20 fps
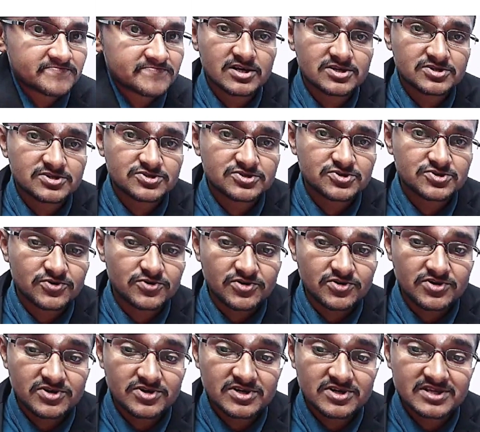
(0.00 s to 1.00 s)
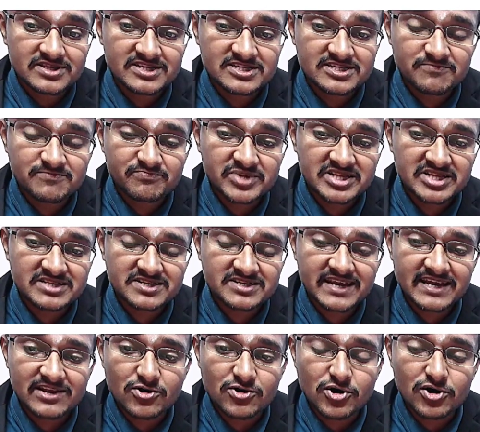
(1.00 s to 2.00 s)
So this pitch can
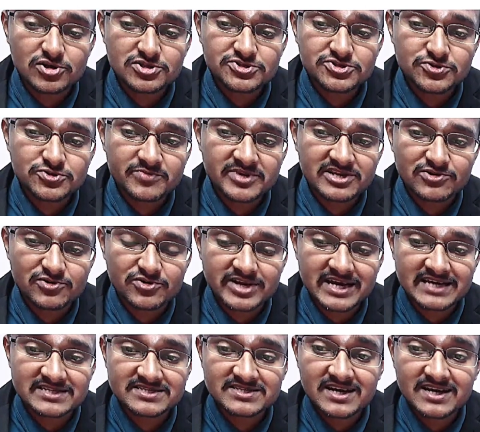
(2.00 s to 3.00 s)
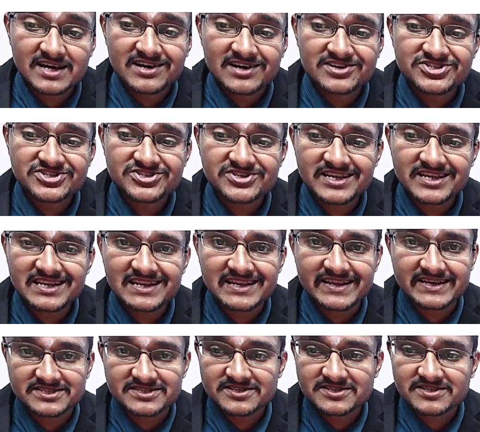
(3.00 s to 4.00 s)
also be known as
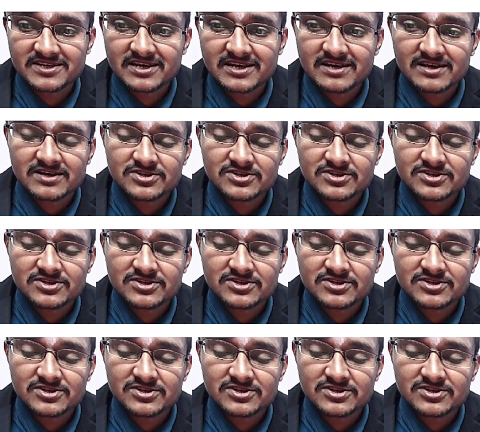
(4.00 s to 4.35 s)
shrillness.